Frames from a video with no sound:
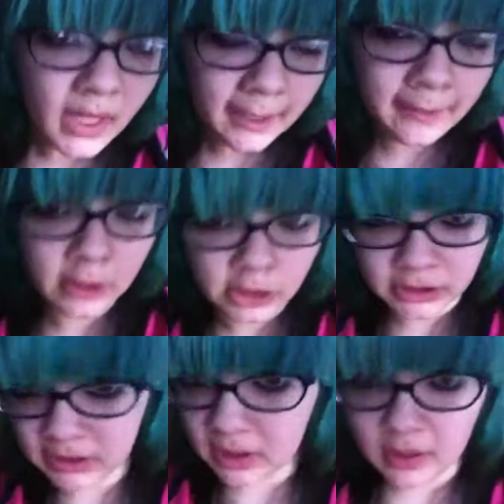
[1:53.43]
And they're
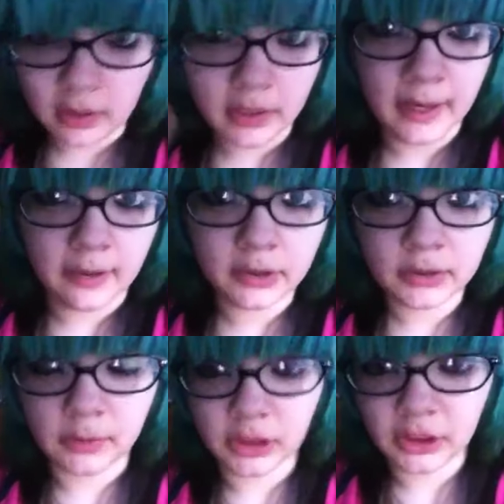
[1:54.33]
just starting out,
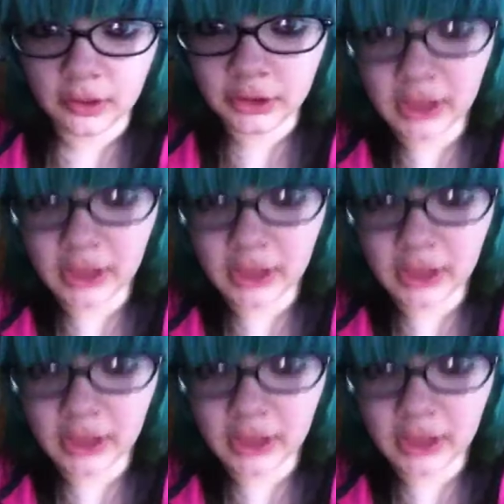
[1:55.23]
so I want you to go